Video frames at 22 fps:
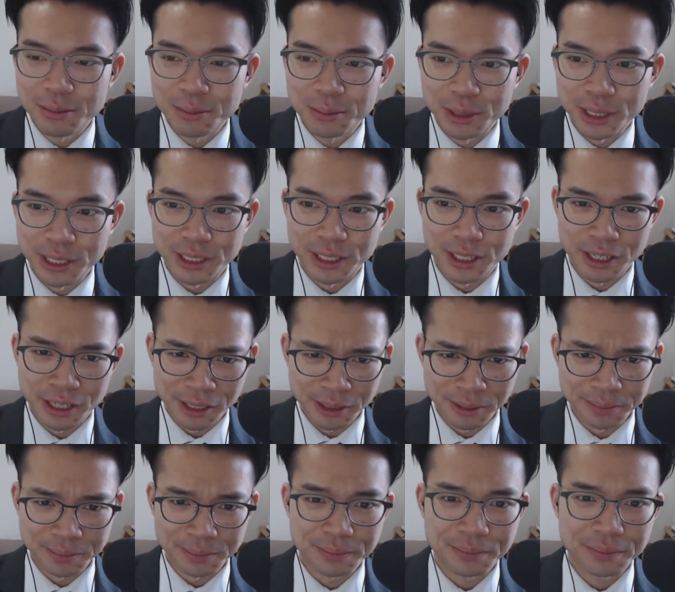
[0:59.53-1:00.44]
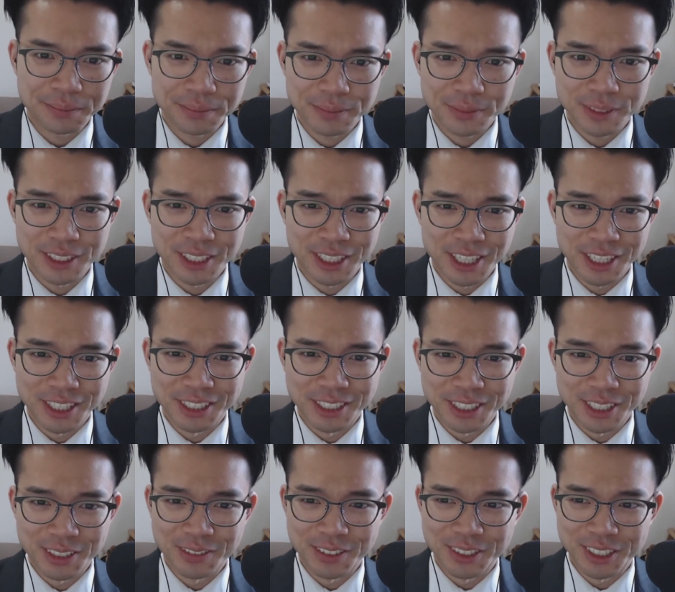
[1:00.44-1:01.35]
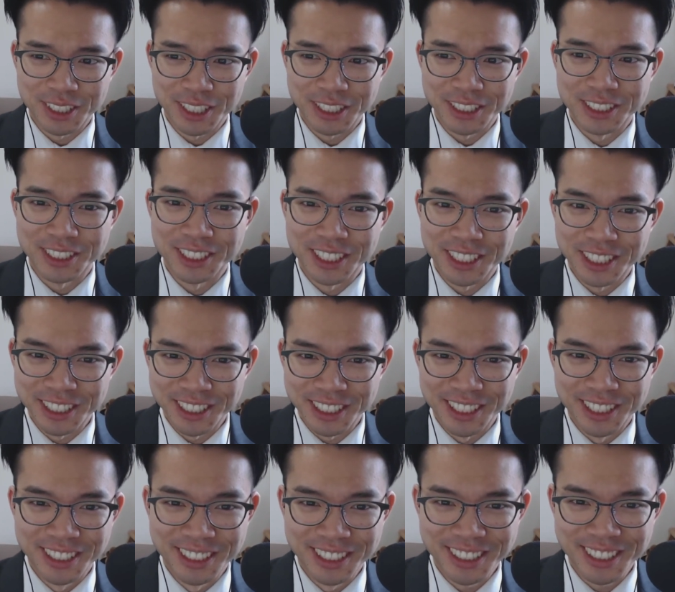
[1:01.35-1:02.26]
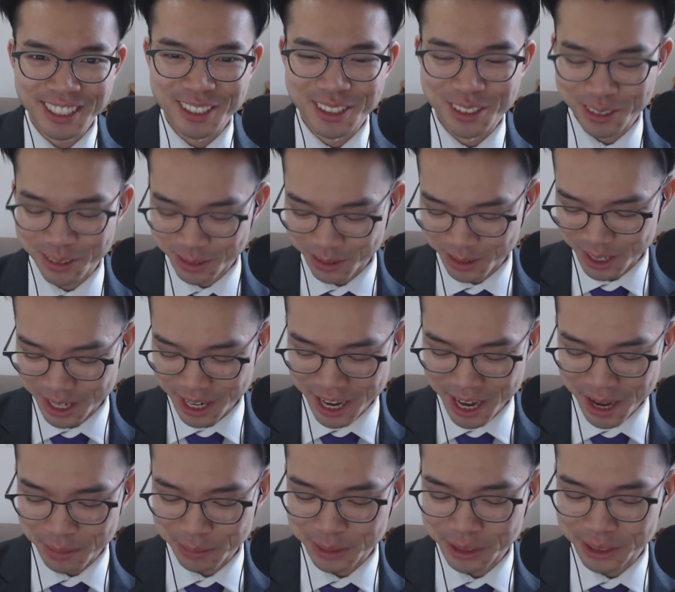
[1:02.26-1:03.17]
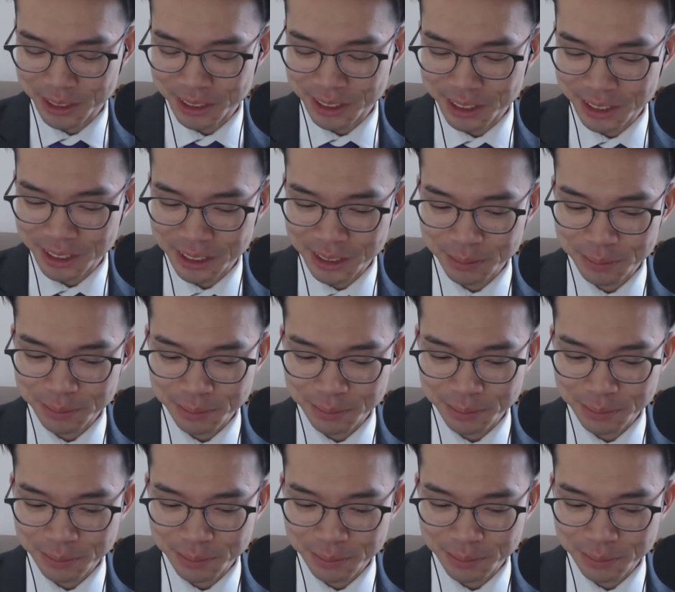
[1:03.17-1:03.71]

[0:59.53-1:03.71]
But to kind of give you an idea of what happens,